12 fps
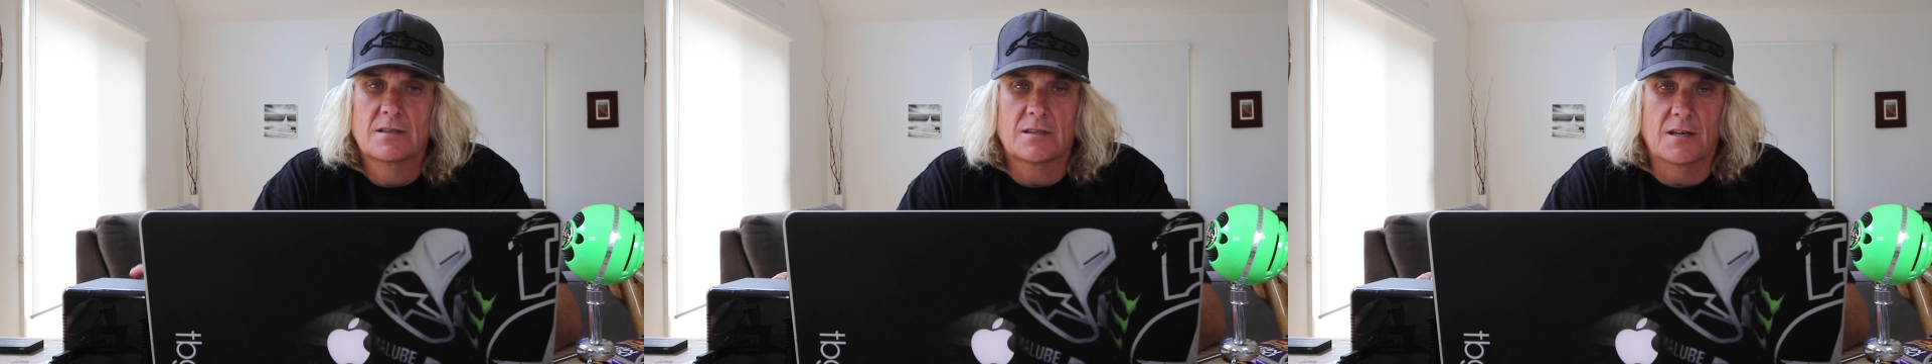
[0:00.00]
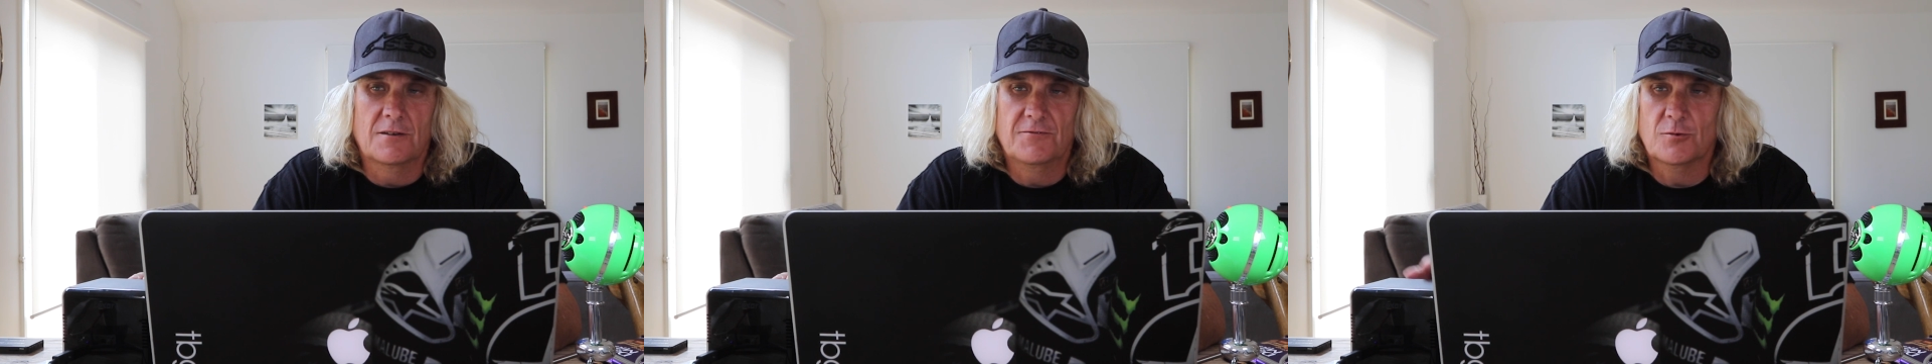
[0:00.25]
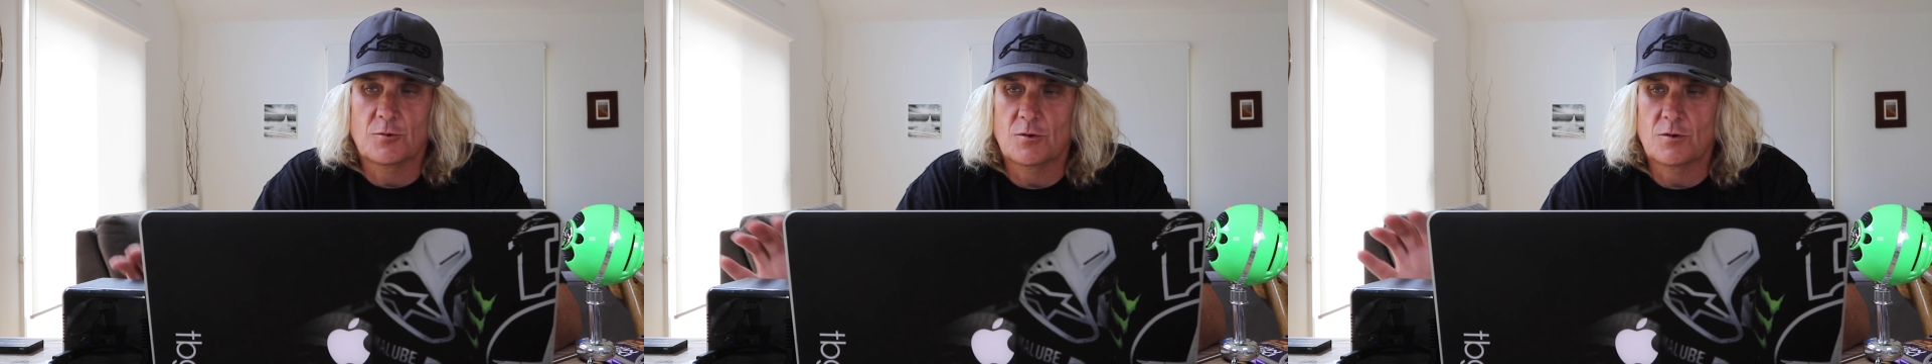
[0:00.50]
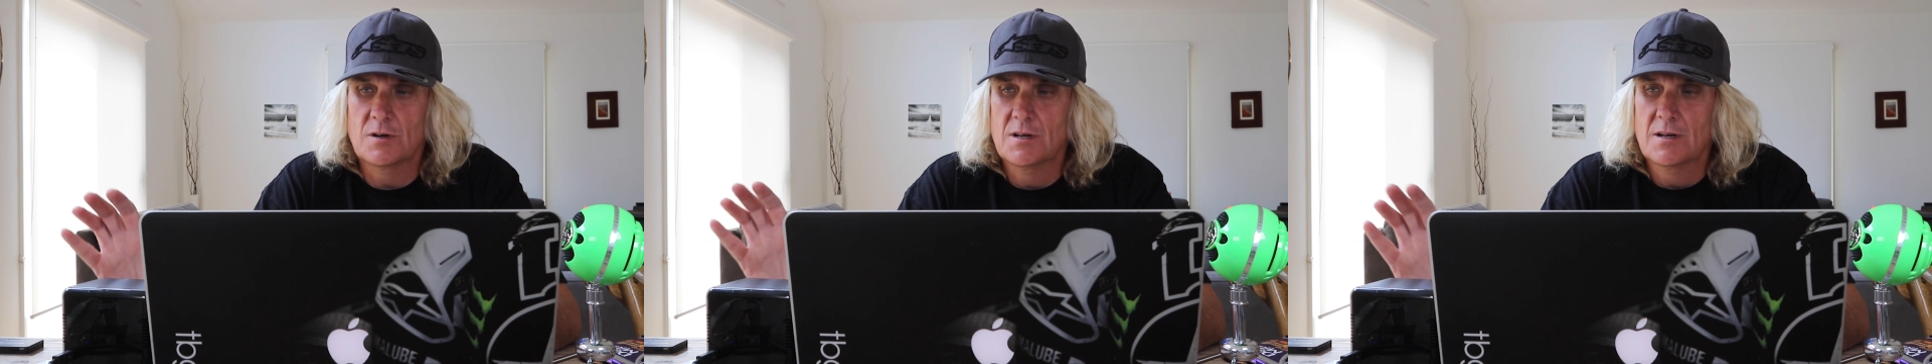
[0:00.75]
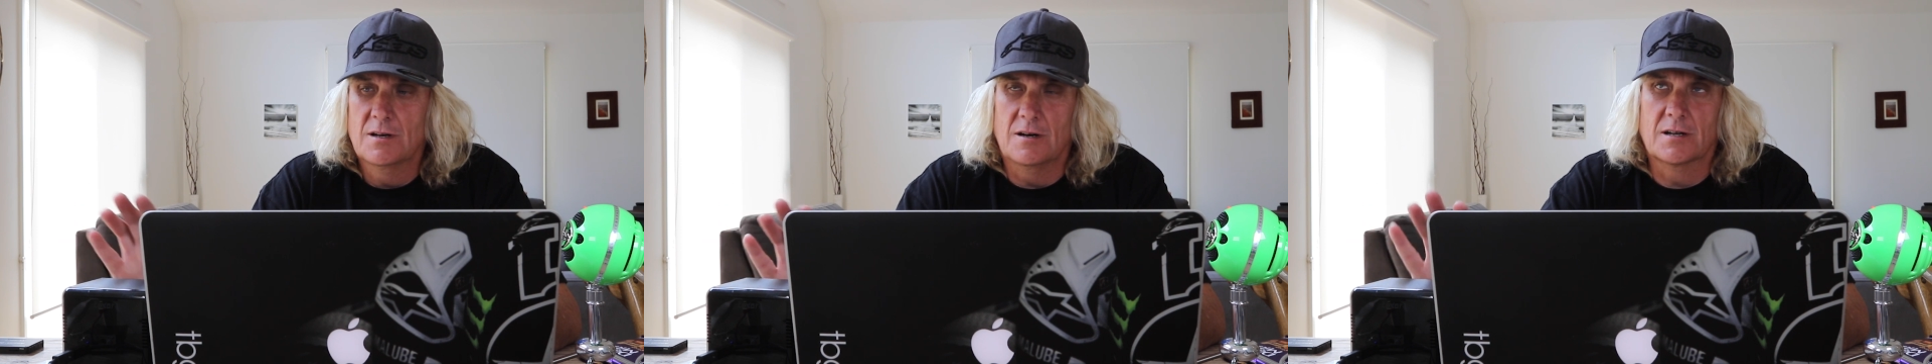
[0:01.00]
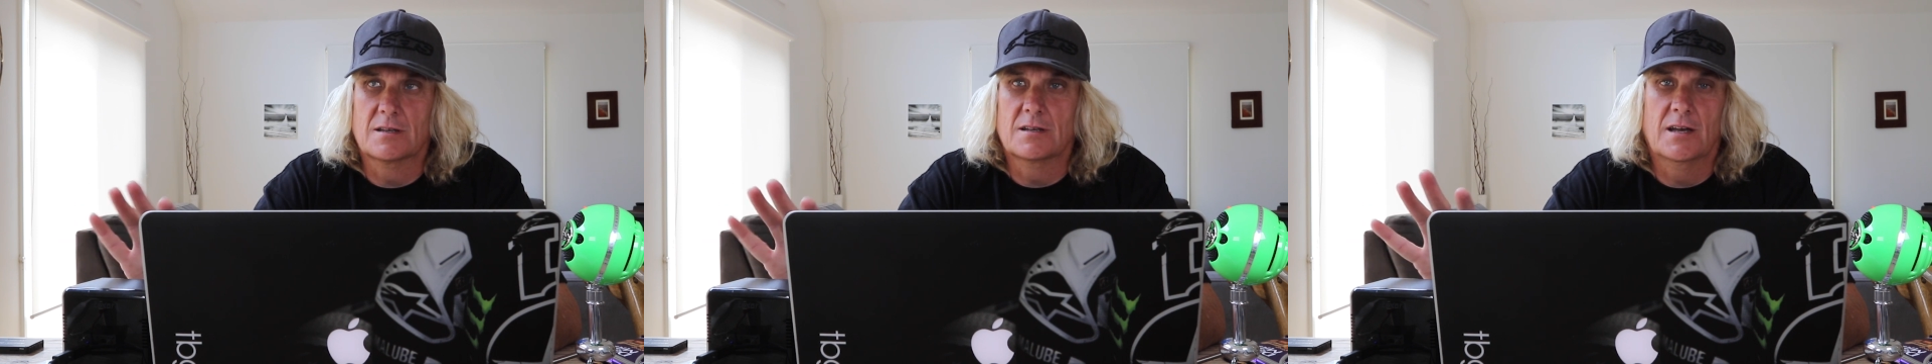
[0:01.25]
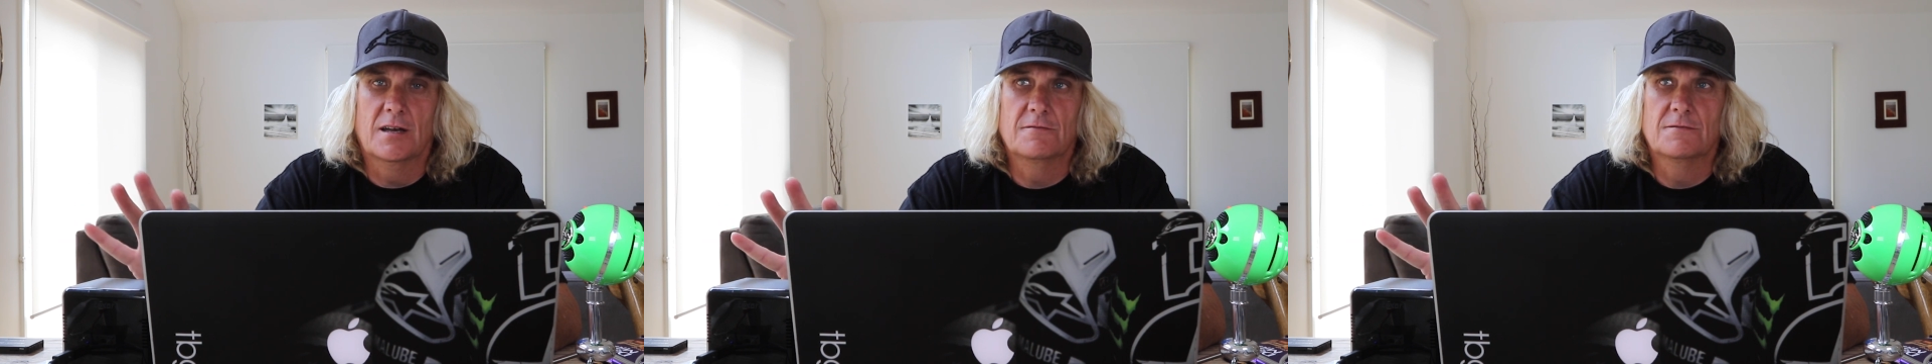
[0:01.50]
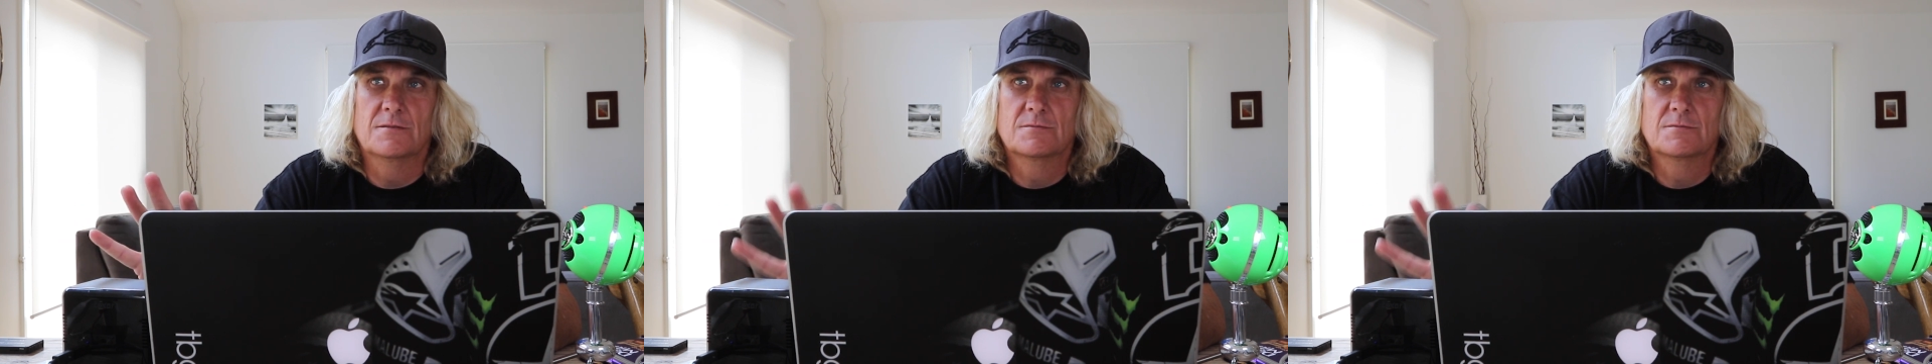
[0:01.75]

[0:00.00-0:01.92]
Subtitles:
therefore I can have